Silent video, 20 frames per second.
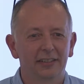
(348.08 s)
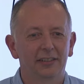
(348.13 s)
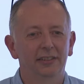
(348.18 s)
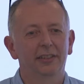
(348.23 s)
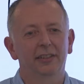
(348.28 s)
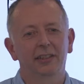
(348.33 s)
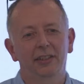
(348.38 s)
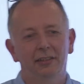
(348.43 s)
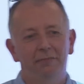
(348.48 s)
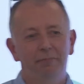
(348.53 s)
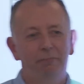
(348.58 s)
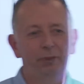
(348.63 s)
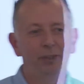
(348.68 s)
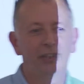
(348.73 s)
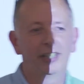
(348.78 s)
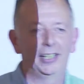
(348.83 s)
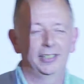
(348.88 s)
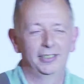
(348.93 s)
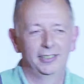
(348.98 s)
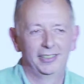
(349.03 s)
Oh,
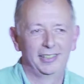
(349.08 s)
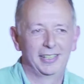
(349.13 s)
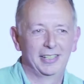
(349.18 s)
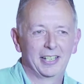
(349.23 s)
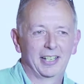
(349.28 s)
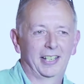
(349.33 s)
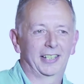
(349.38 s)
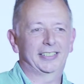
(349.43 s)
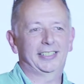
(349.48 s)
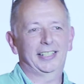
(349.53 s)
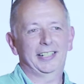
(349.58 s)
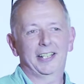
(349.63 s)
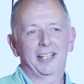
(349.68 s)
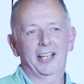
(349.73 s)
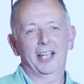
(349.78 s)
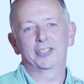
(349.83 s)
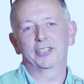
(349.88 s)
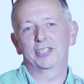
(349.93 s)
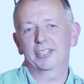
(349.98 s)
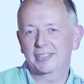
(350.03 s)
Bullet. I'll tell you,
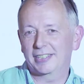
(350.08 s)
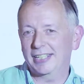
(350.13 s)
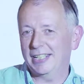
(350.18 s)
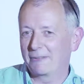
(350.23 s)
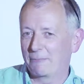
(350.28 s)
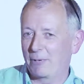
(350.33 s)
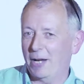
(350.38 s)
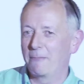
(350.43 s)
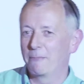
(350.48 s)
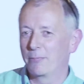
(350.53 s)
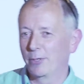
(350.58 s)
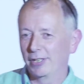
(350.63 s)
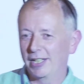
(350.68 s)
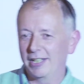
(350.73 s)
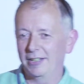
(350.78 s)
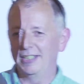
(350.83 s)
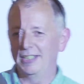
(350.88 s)
the thing about Bullet